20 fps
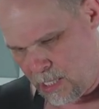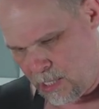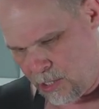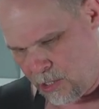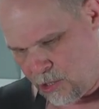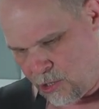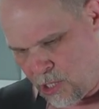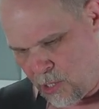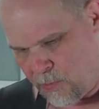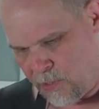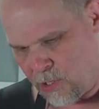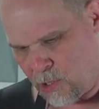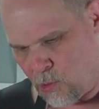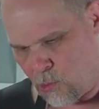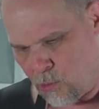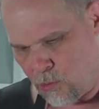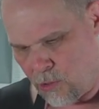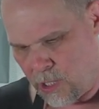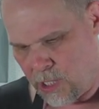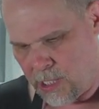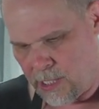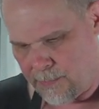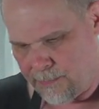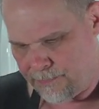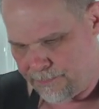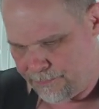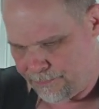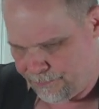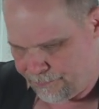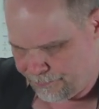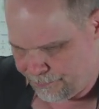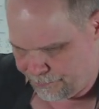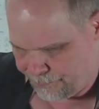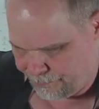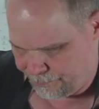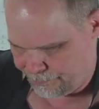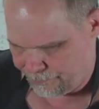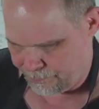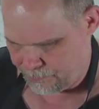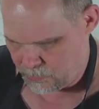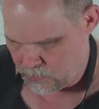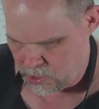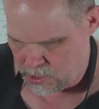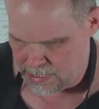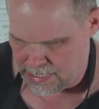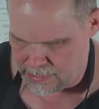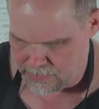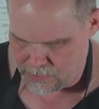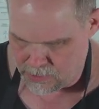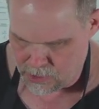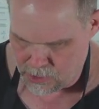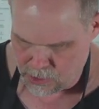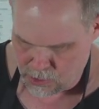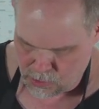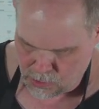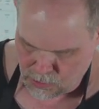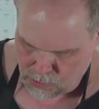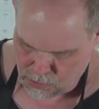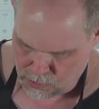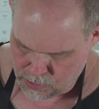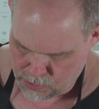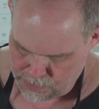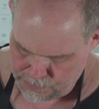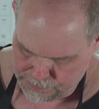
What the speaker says: Start with a 1/4 cup. See how it goes.